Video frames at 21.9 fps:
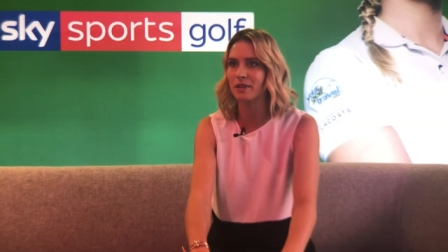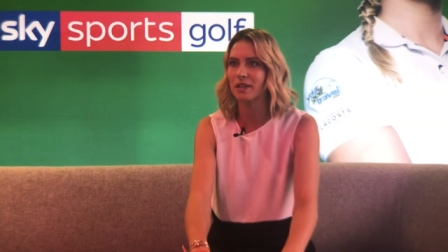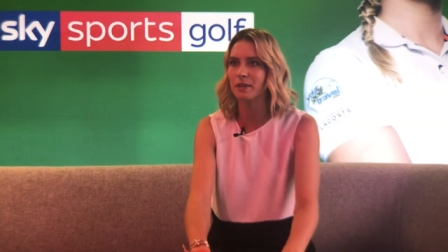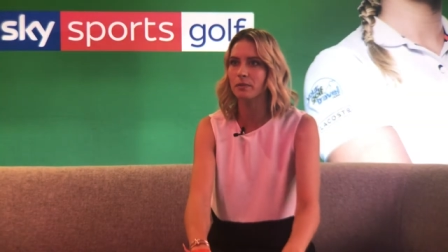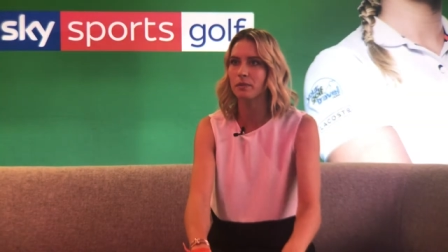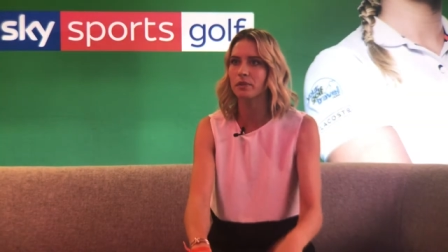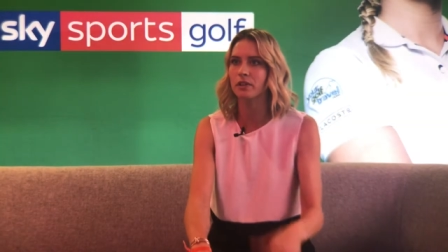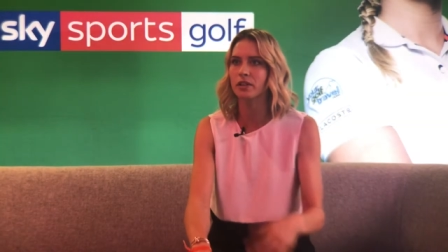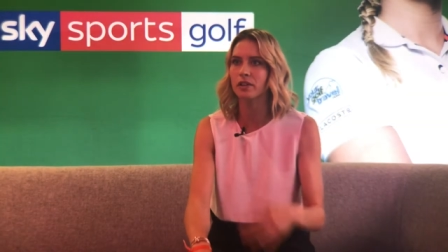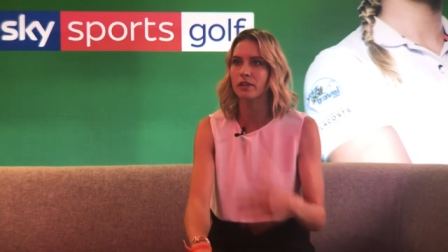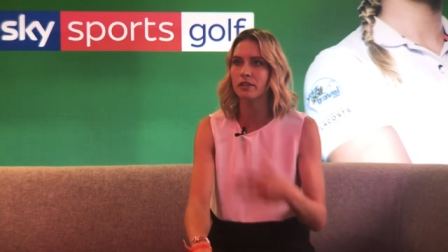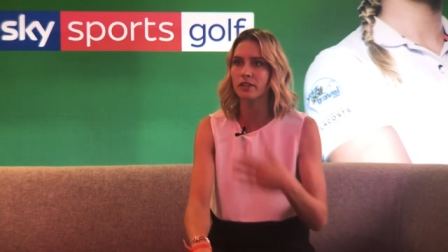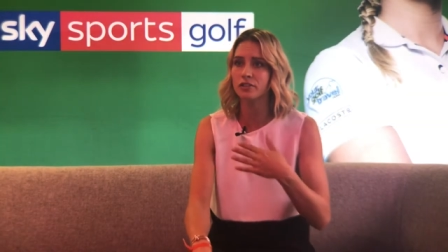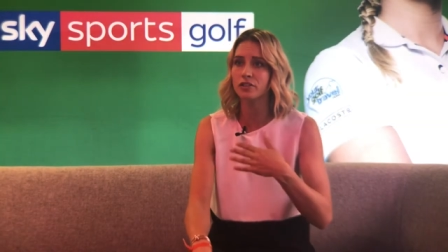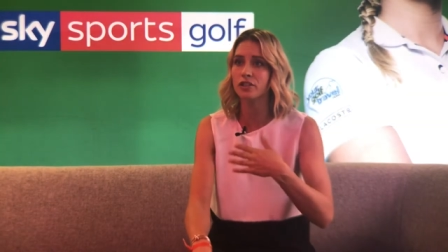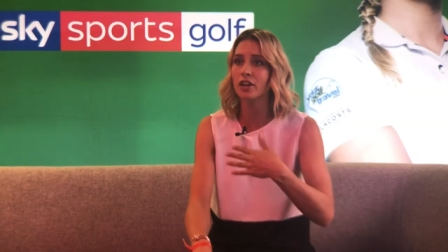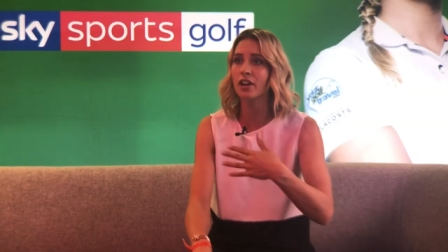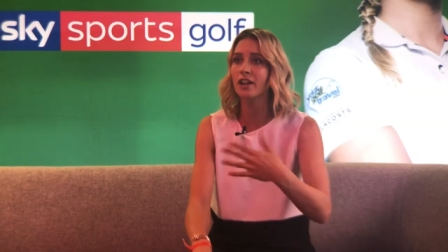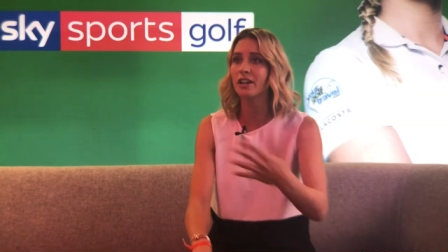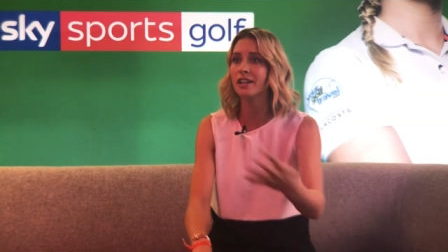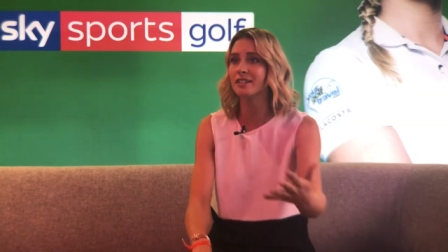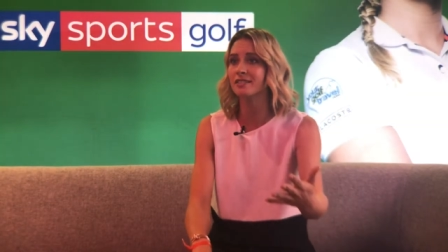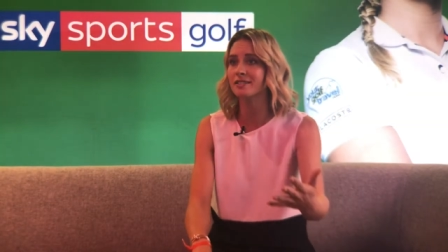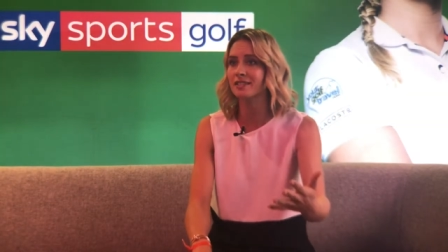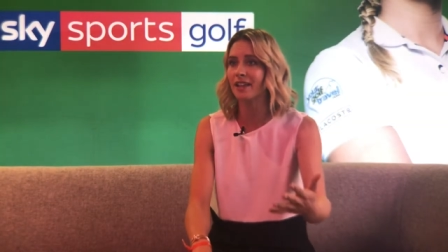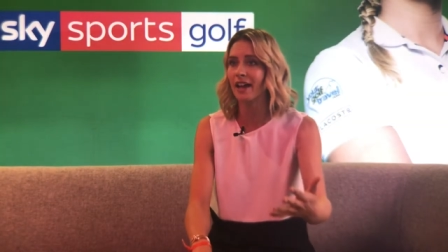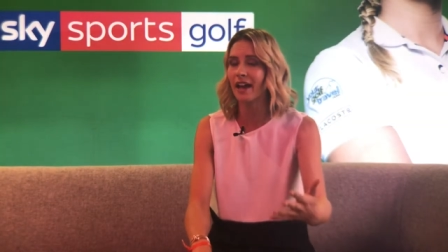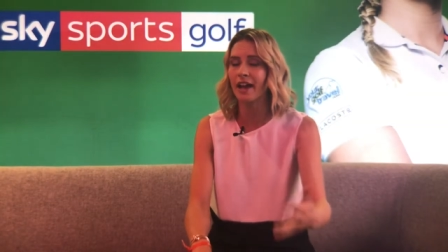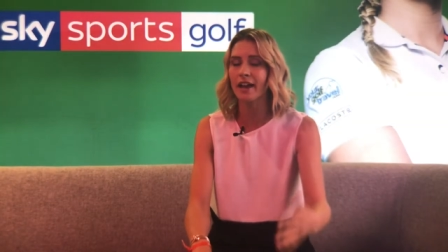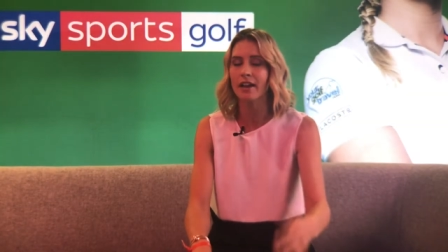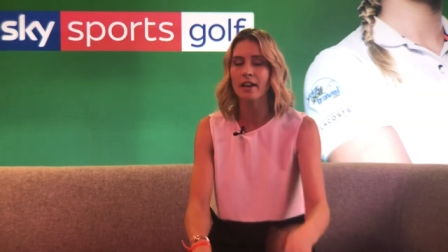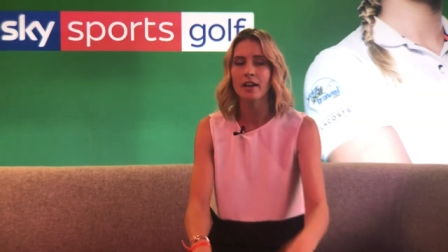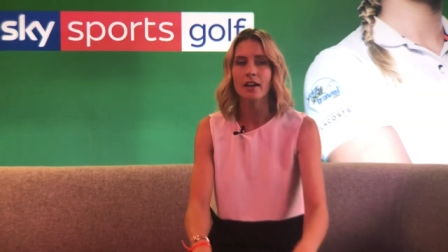people. You know, the journey is
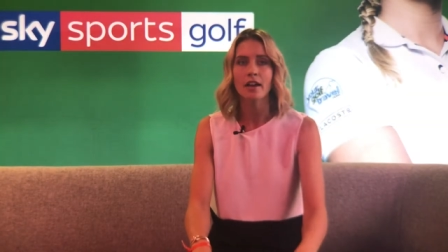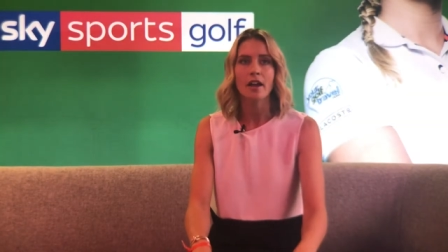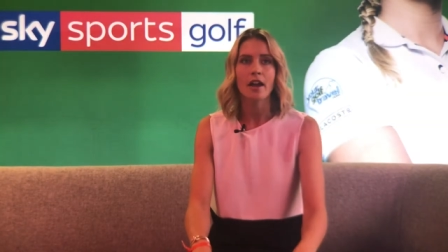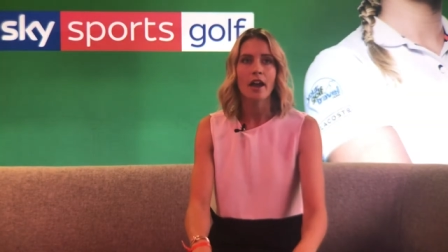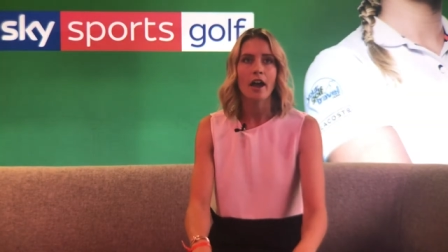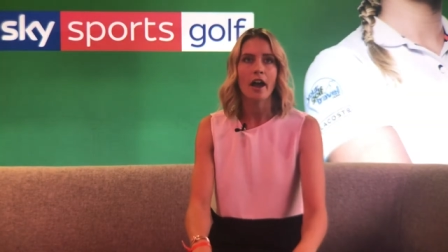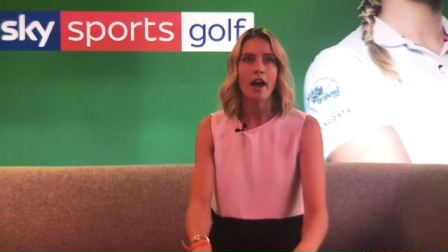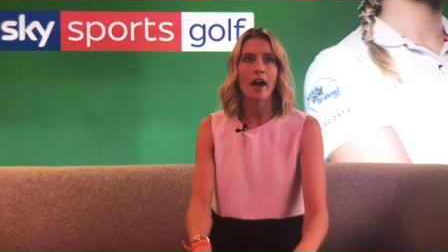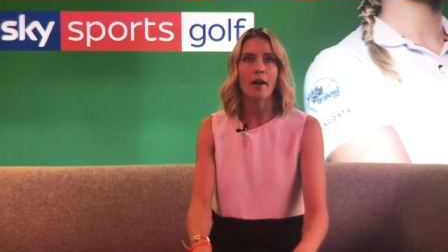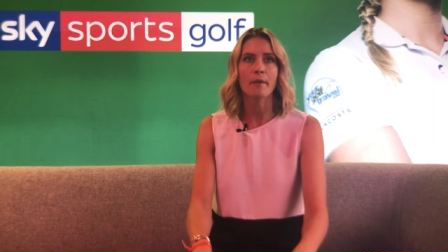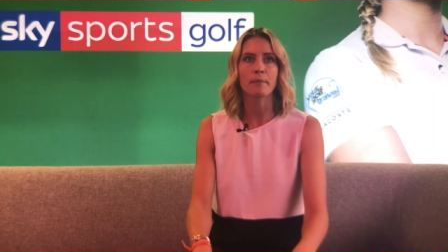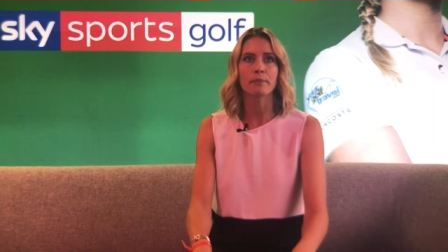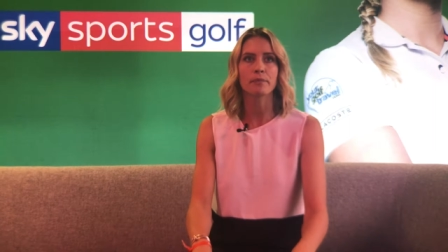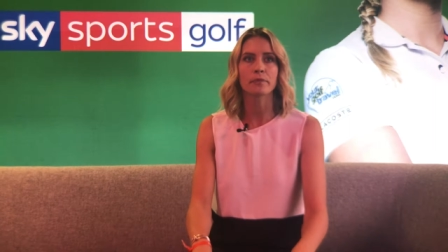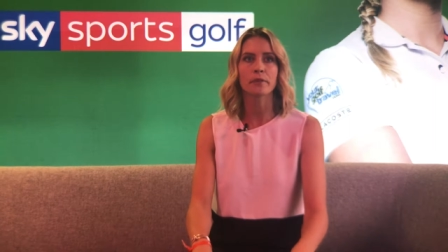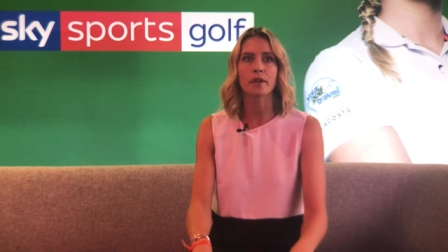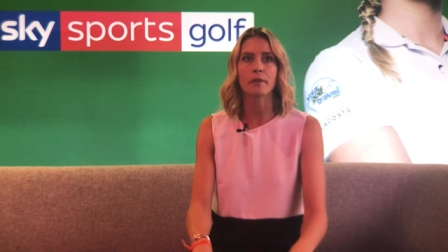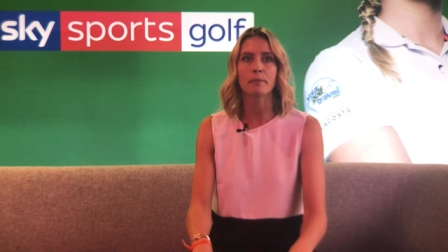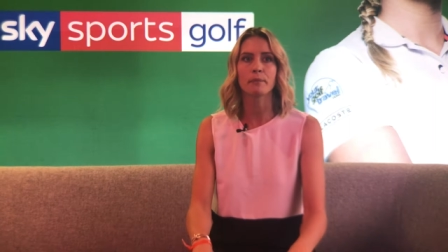there. Um,